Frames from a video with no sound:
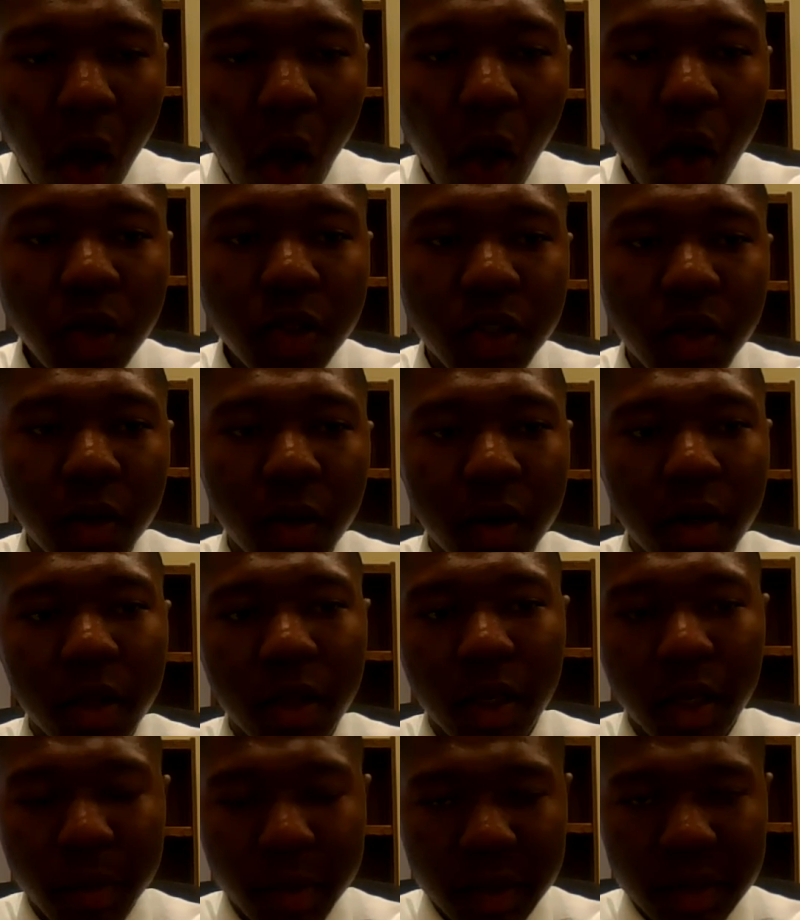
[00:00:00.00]
Also,
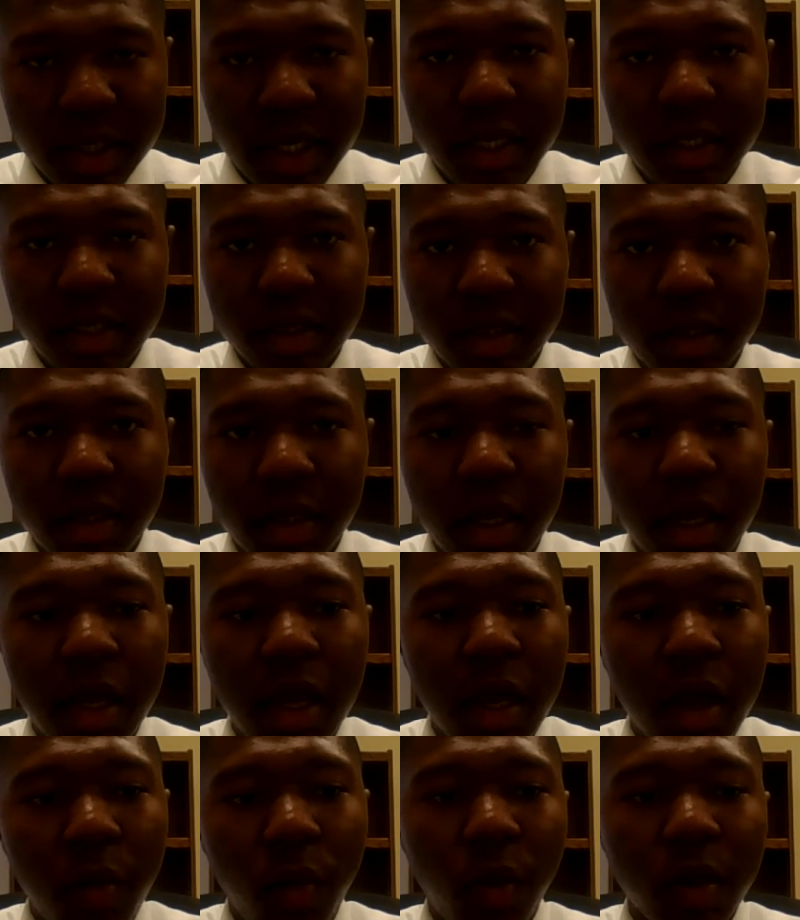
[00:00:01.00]
another limitation
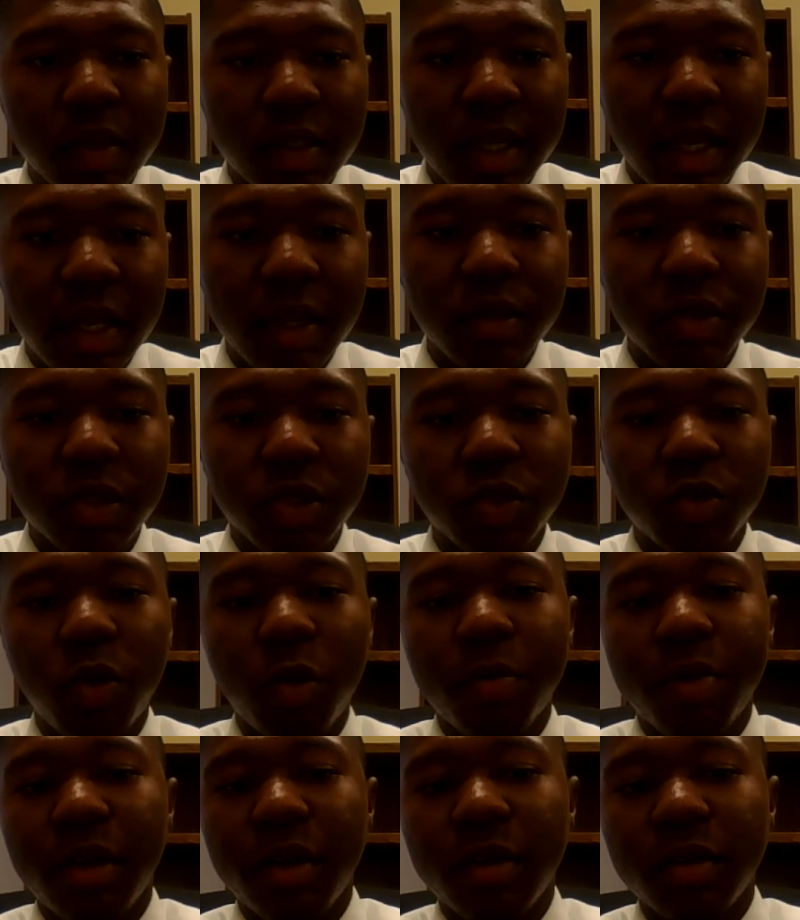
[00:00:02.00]
was that it was a
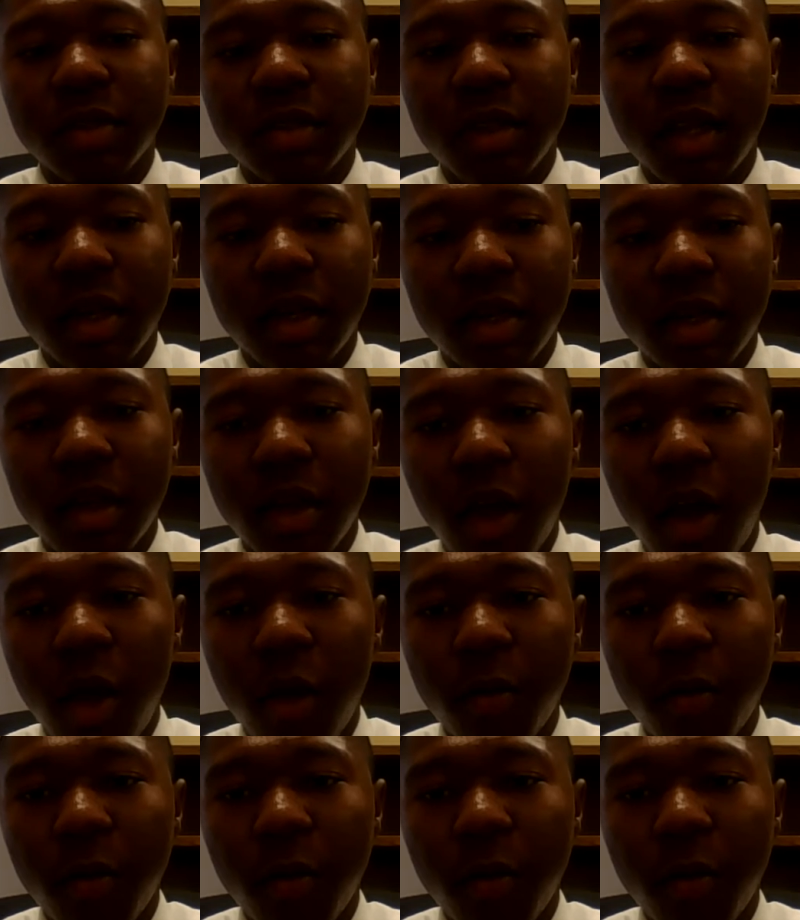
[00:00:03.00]
short period of study.